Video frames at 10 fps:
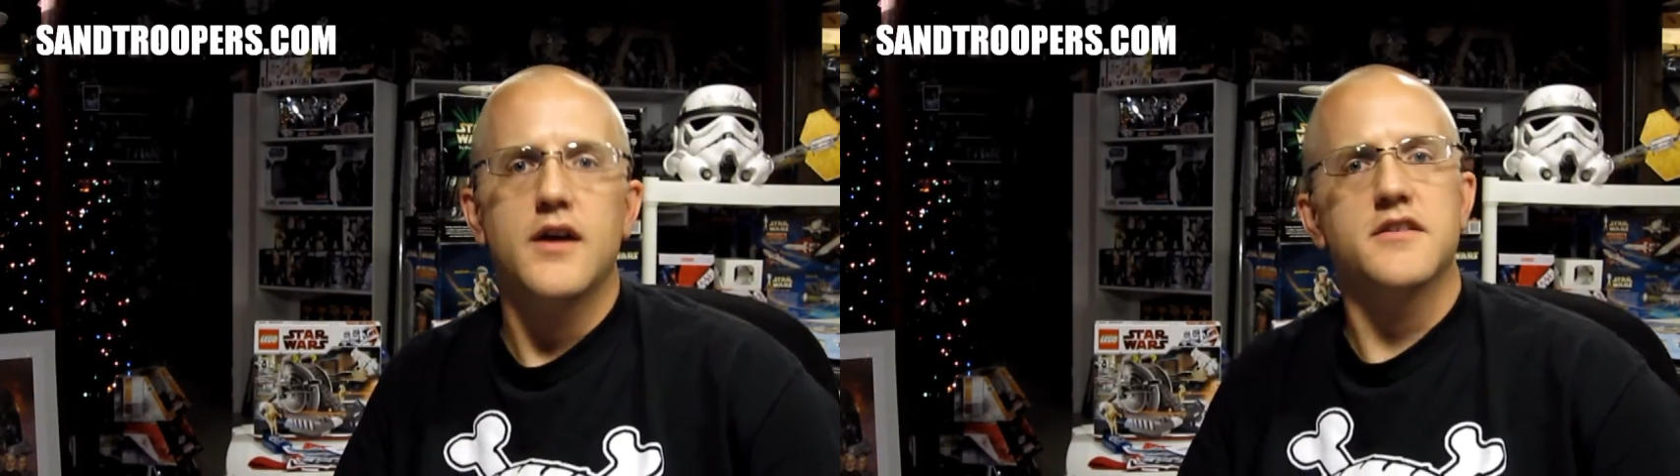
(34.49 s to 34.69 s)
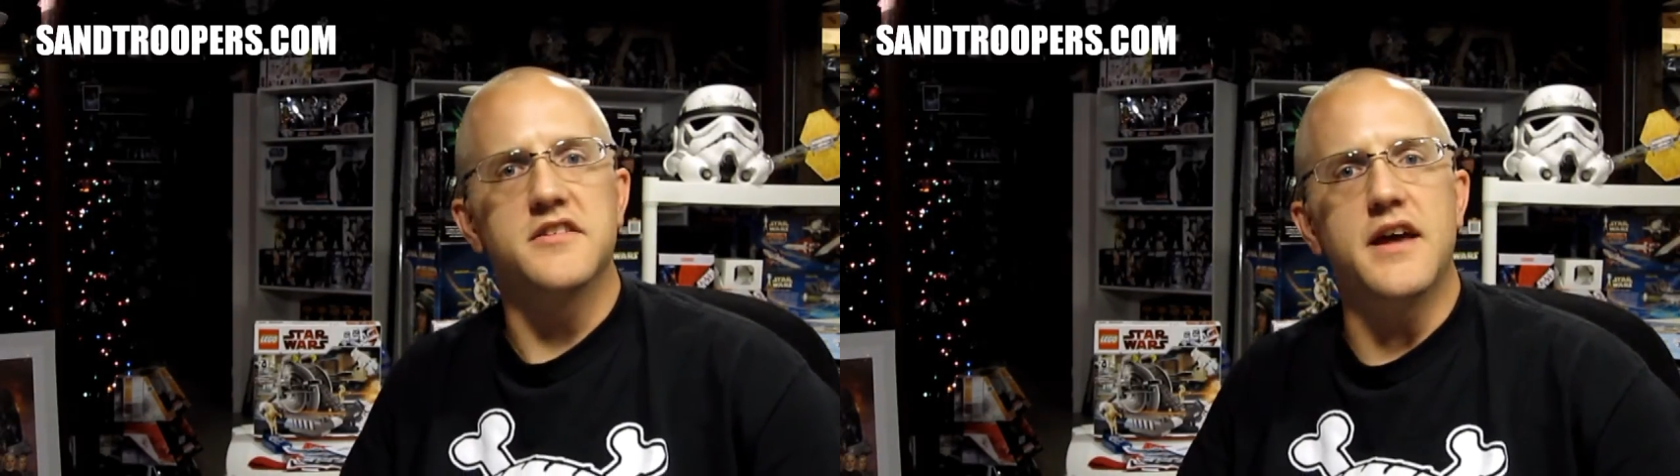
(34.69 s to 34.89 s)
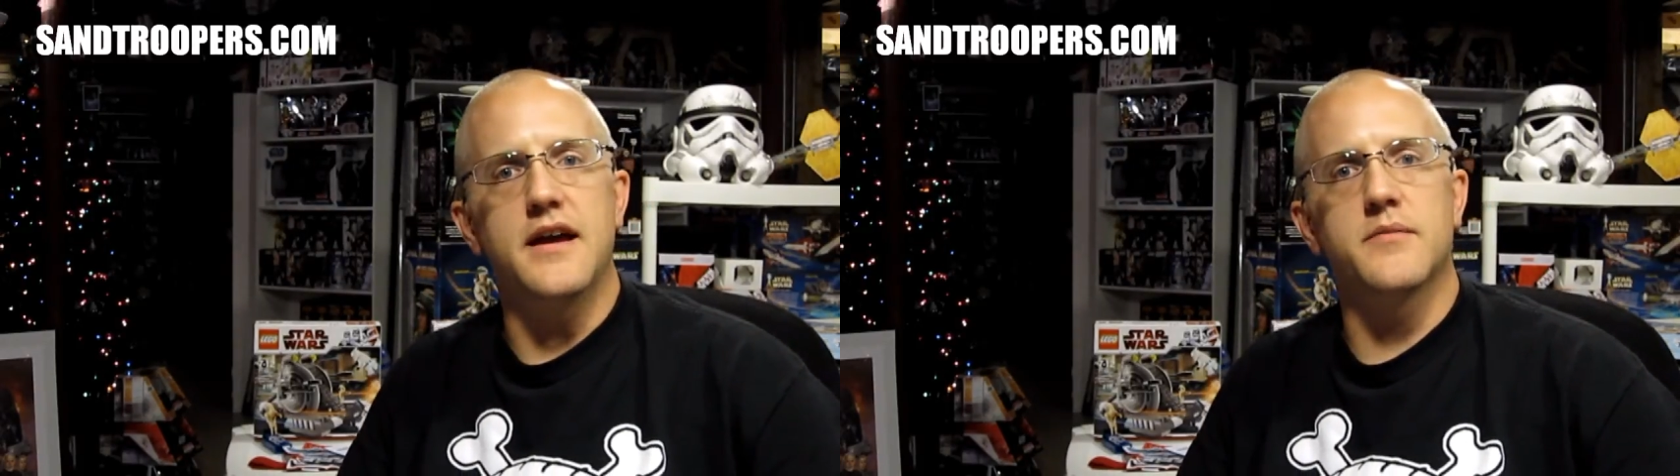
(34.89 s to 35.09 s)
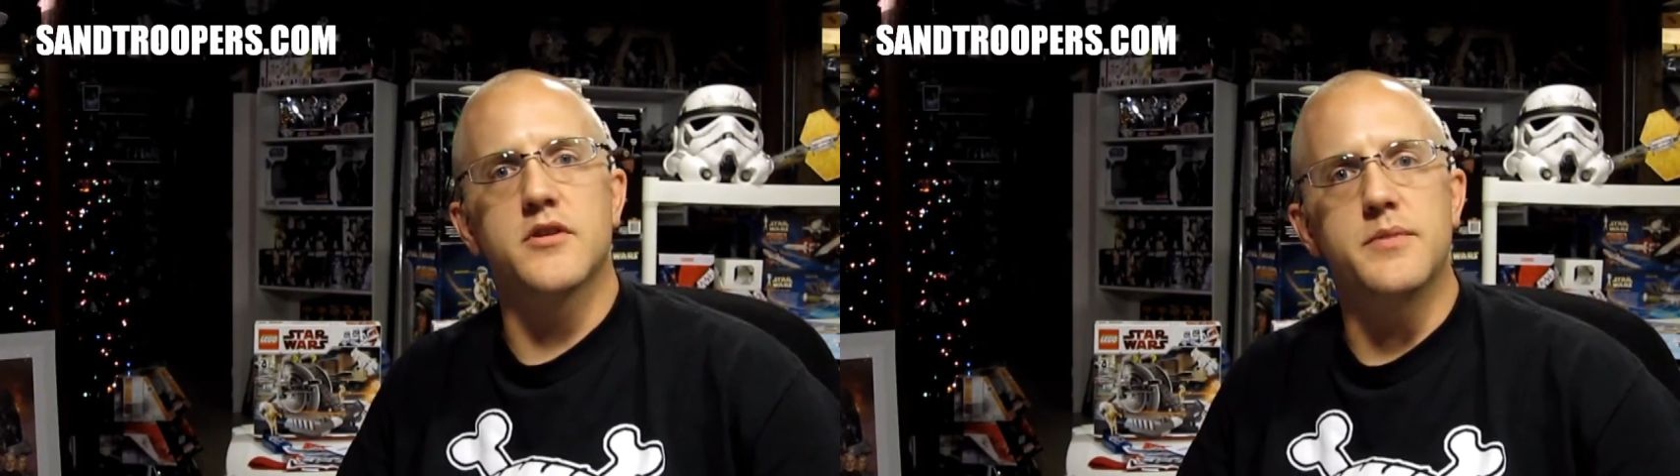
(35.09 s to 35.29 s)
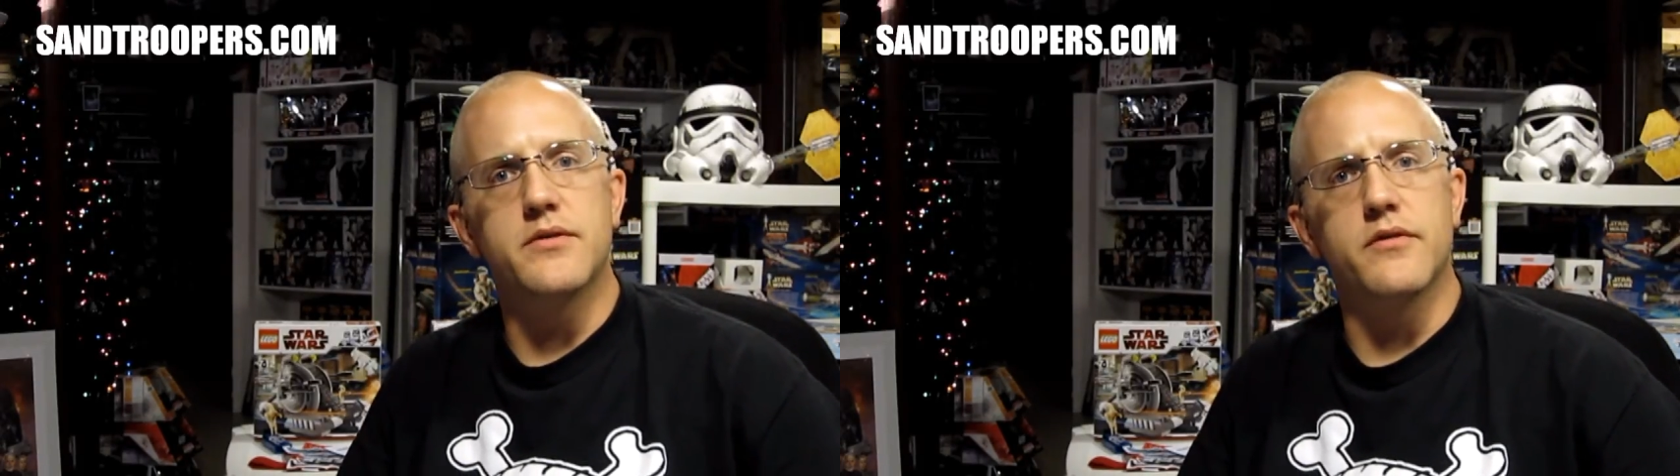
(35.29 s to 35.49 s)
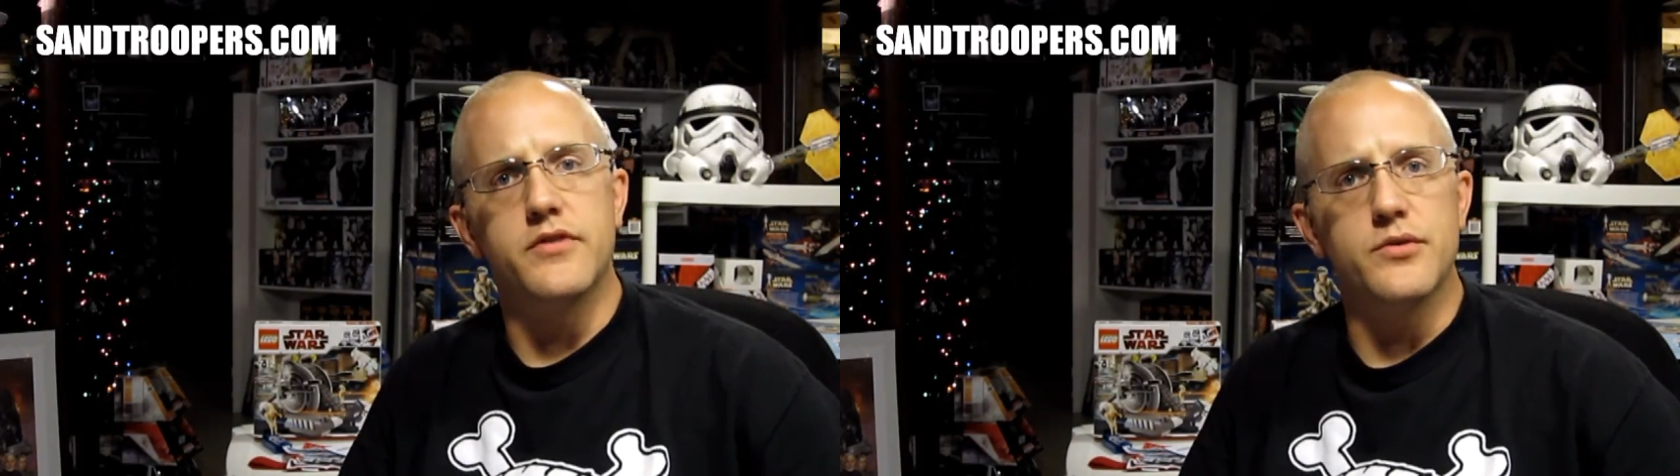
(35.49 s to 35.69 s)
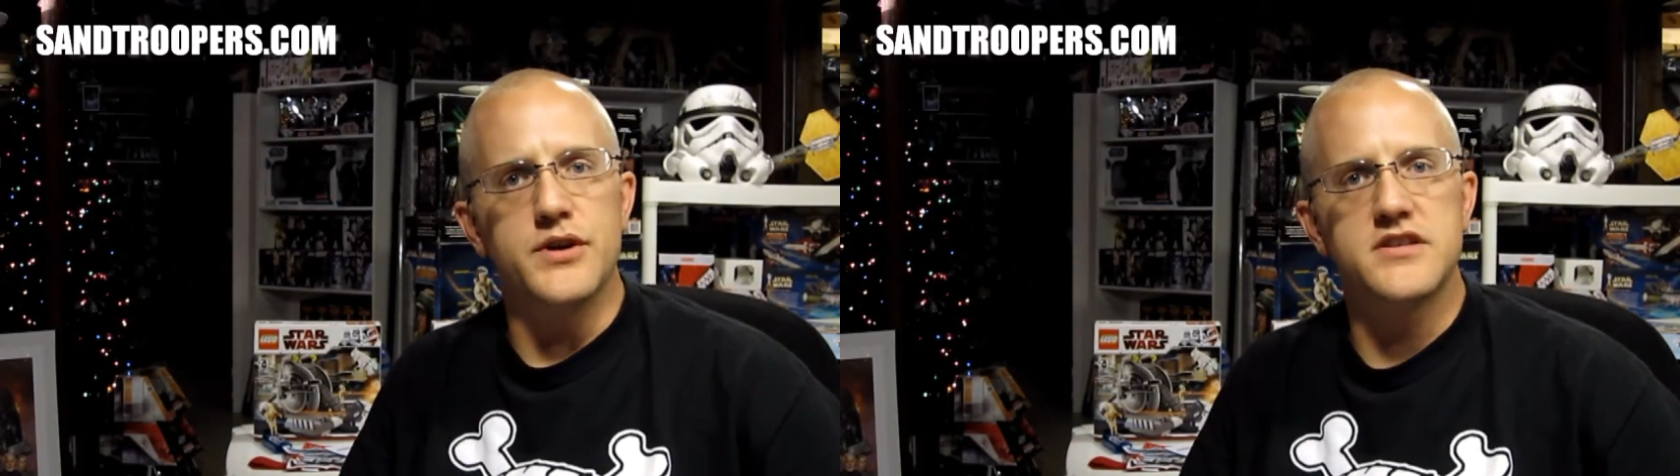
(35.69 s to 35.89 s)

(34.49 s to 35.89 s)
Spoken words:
Today I'm going to be reviewing